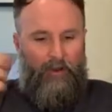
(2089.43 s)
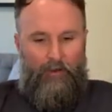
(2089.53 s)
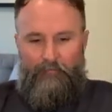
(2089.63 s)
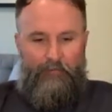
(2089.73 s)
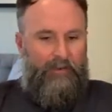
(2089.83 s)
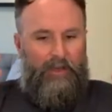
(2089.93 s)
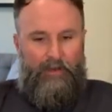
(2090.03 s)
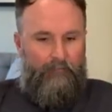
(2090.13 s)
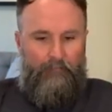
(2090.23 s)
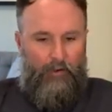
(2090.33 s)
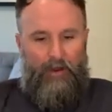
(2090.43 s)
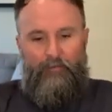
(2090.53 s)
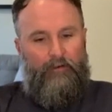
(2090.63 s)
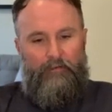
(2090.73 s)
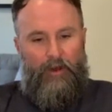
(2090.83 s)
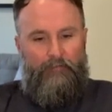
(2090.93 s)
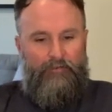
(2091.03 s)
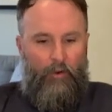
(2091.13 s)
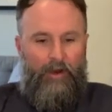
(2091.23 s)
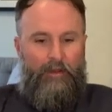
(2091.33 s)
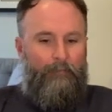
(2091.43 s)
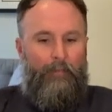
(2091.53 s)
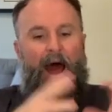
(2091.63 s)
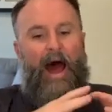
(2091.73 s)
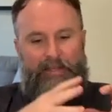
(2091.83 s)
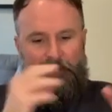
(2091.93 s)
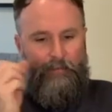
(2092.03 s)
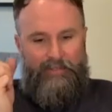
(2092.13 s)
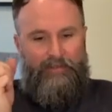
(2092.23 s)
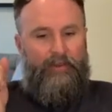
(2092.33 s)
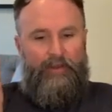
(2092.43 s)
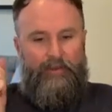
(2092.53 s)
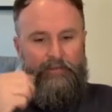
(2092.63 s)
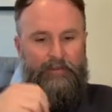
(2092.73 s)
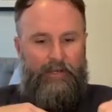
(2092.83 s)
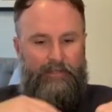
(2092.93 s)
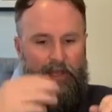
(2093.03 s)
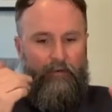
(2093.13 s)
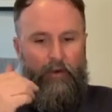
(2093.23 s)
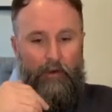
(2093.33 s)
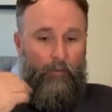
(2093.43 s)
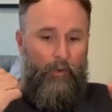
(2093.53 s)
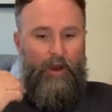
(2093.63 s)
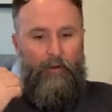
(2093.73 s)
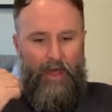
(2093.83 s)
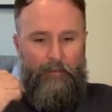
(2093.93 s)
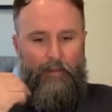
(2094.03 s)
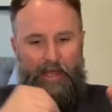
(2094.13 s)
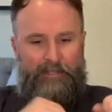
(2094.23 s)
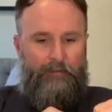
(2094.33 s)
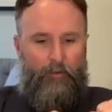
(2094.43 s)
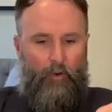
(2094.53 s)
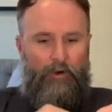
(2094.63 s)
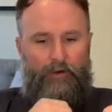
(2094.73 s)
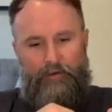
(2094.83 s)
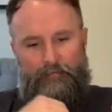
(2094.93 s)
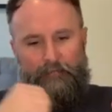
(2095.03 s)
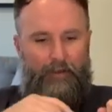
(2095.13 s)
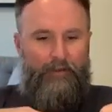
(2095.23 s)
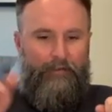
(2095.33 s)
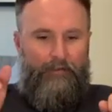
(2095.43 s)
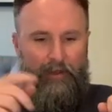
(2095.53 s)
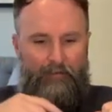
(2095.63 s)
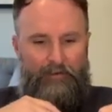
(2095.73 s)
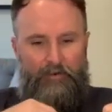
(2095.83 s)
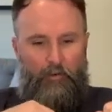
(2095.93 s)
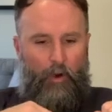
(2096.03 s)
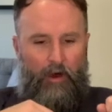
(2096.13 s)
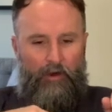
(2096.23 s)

15, whatever 20 bots basically that just say, we are MetaMask support and give us your wallet.